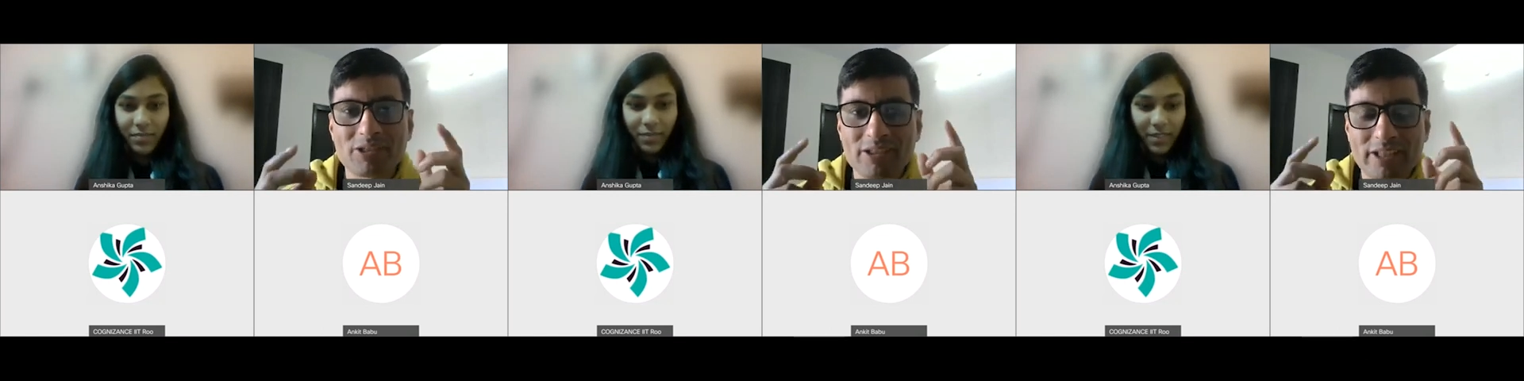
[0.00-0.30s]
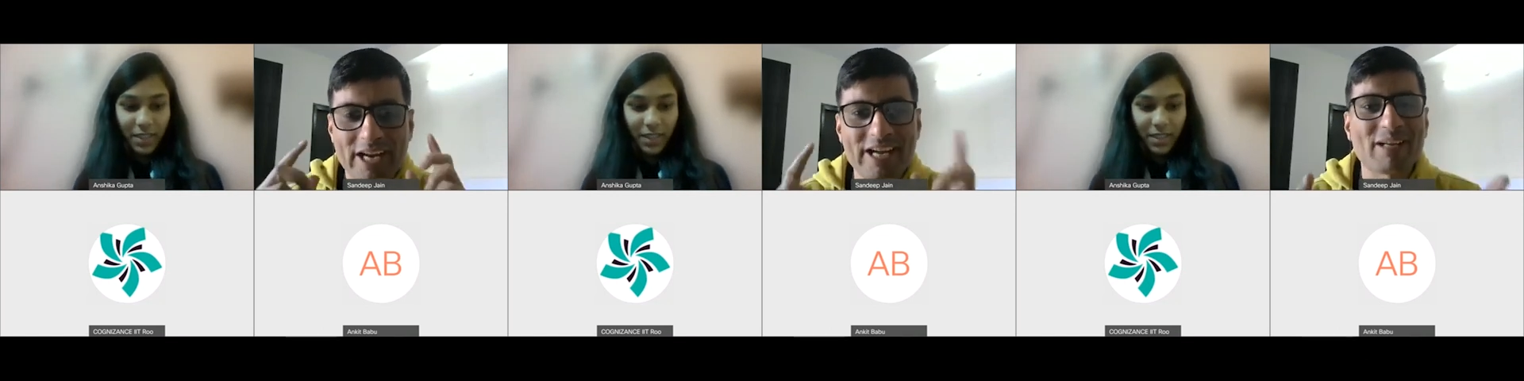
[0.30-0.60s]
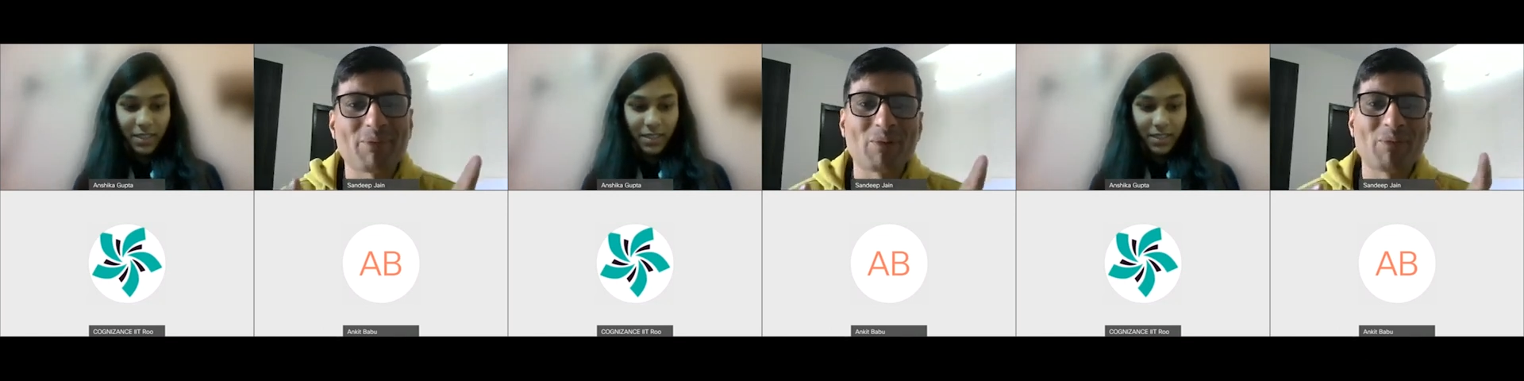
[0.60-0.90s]
Speaker 1: crack a
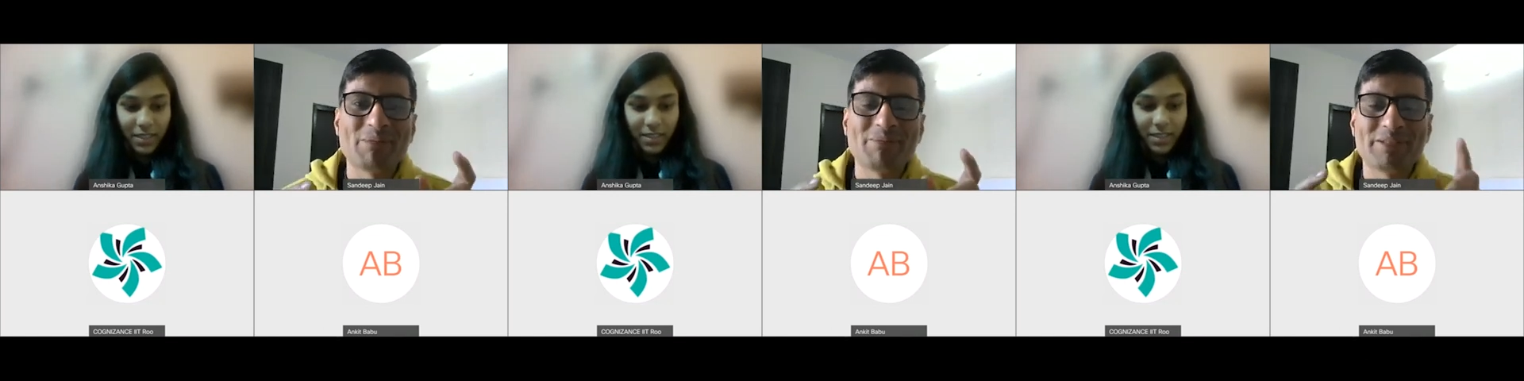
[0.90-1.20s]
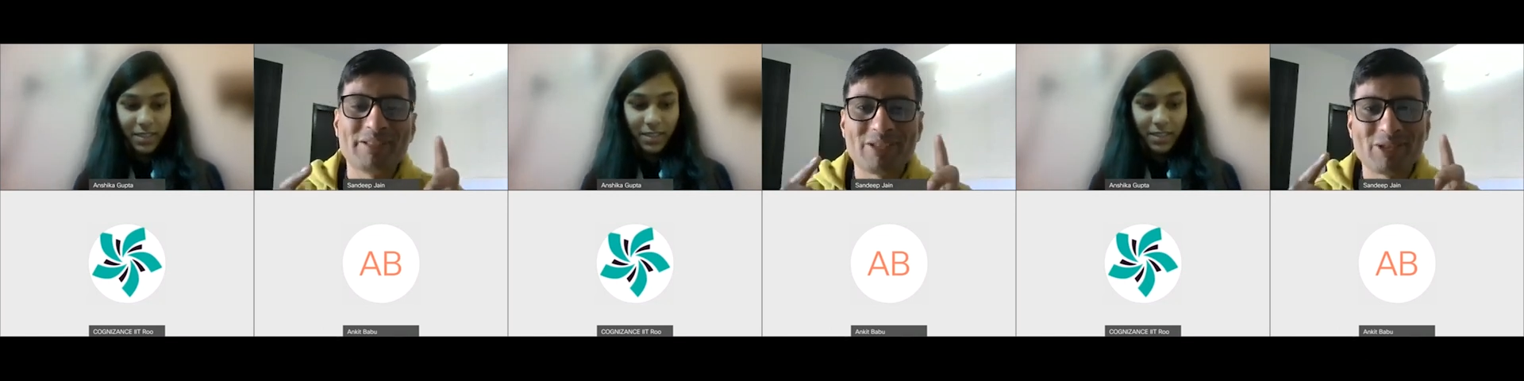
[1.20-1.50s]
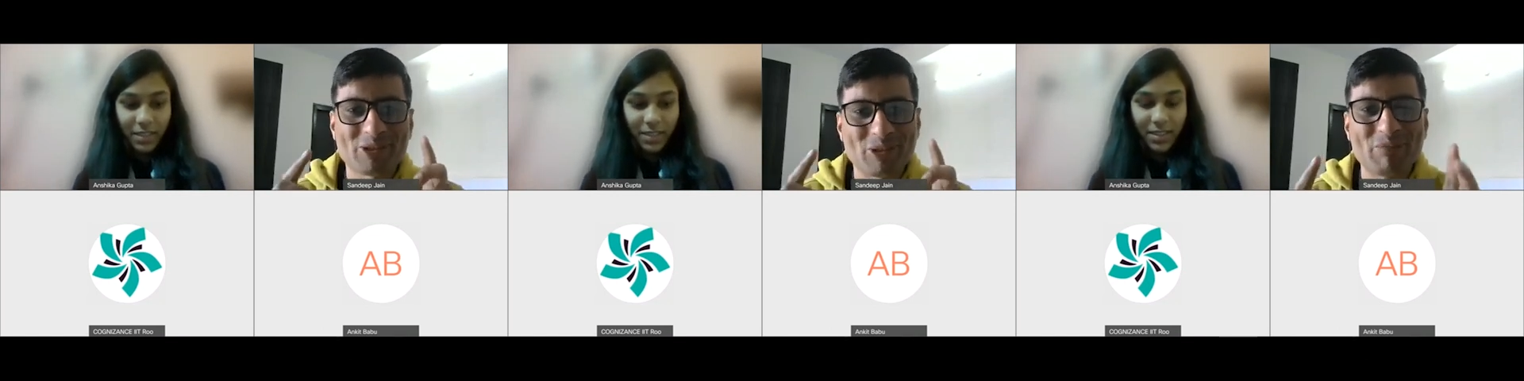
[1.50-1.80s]
problem to
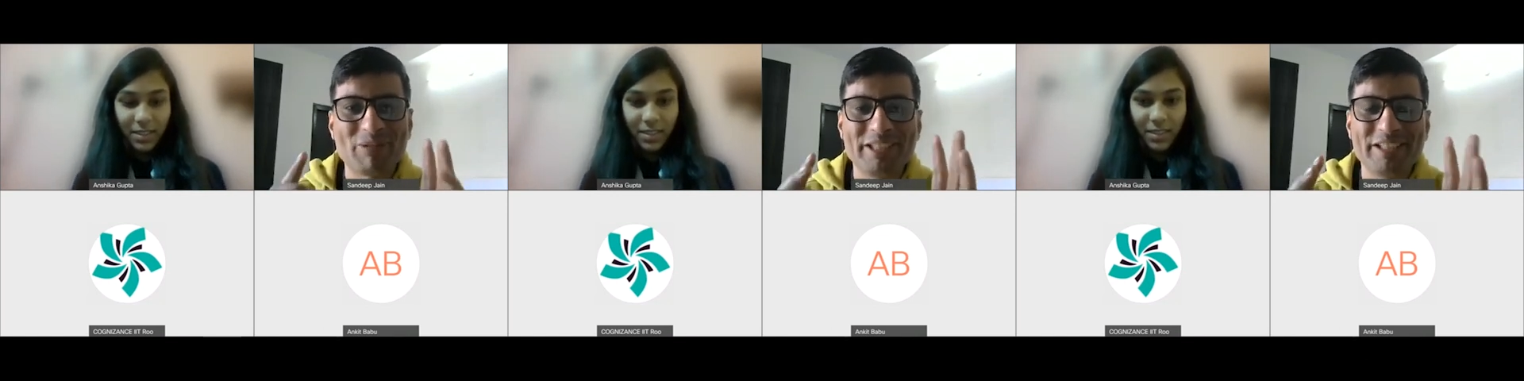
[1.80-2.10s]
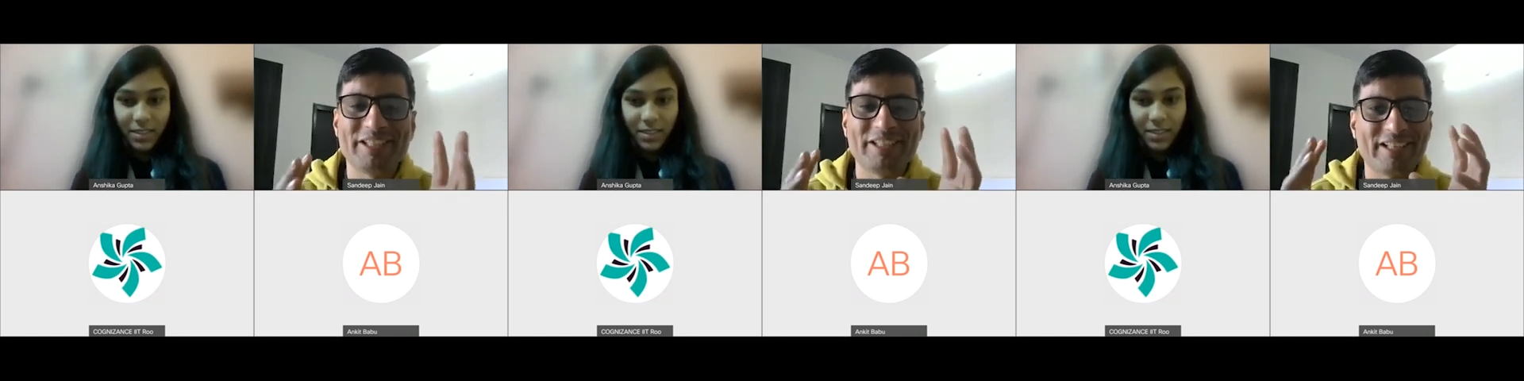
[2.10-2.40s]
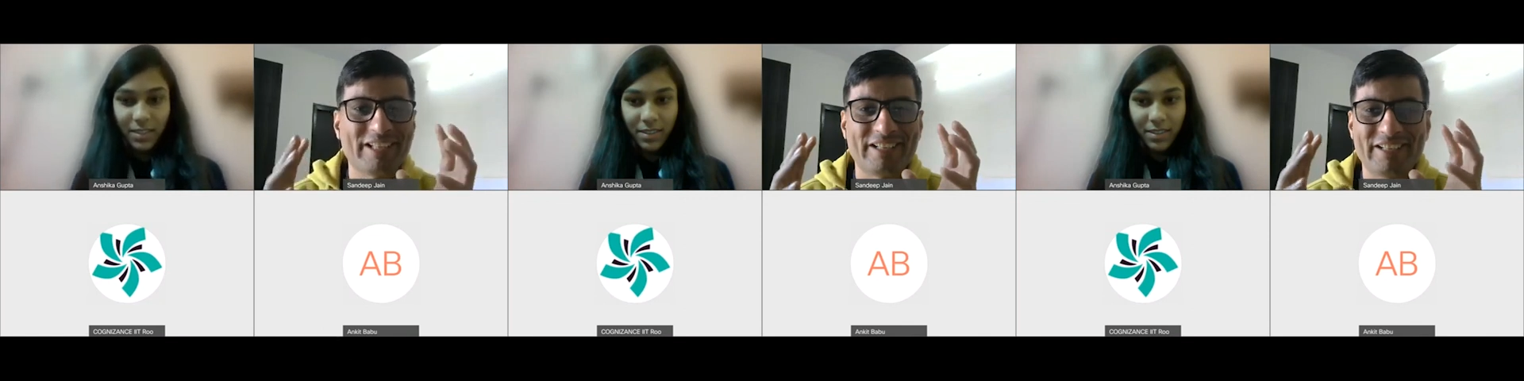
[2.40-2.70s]
solve the uh,